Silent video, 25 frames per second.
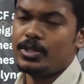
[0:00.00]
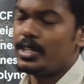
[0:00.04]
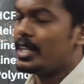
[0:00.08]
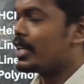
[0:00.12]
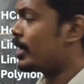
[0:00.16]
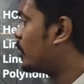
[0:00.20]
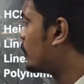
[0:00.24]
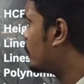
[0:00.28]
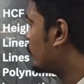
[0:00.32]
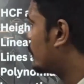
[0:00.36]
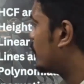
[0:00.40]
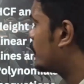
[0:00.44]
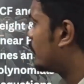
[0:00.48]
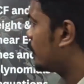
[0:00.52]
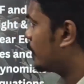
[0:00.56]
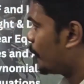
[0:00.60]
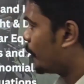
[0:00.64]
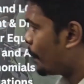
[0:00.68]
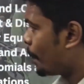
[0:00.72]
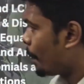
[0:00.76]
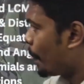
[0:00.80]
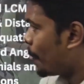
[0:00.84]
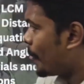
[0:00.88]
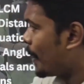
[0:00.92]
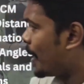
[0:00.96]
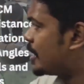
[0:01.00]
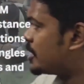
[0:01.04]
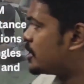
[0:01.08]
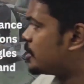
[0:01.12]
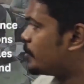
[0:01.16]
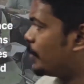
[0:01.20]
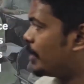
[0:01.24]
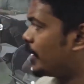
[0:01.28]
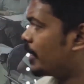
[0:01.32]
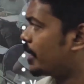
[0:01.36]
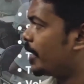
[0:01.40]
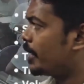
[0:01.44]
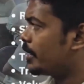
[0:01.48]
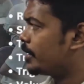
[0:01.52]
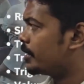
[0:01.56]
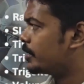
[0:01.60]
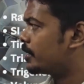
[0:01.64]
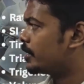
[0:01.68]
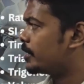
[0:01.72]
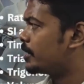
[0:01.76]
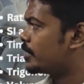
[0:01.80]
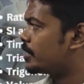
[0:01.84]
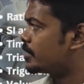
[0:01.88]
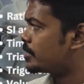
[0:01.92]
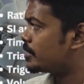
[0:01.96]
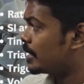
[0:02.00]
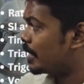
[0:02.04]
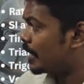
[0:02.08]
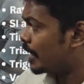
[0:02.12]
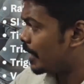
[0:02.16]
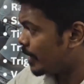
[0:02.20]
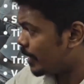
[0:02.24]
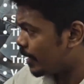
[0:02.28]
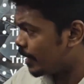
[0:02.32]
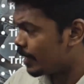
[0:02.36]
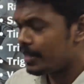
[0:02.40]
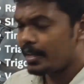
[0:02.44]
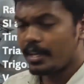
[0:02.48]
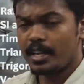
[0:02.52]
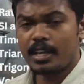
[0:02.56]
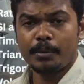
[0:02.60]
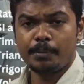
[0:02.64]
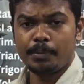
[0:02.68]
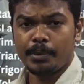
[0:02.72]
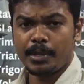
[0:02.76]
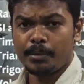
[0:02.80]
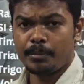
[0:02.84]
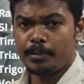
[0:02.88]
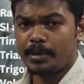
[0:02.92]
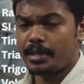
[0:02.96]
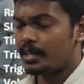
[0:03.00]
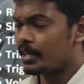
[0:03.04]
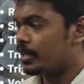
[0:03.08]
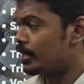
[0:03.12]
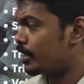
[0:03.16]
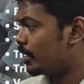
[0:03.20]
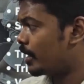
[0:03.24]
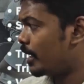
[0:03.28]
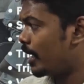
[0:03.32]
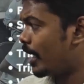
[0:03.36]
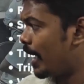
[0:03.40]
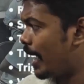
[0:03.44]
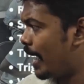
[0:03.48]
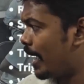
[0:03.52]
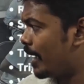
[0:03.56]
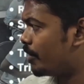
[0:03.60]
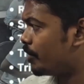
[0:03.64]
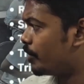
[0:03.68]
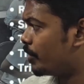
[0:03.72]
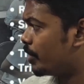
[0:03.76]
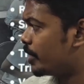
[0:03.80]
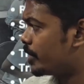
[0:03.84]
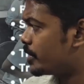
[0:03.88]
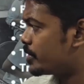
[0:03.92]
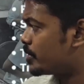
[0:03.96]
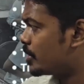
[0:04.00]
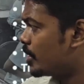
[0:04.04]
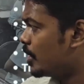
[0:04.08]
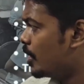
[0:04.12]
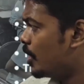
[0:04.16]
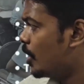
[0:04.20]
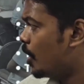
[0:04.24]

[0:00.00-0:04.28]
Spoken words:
You take a look at it: algebraic identities, area and perimeter, average,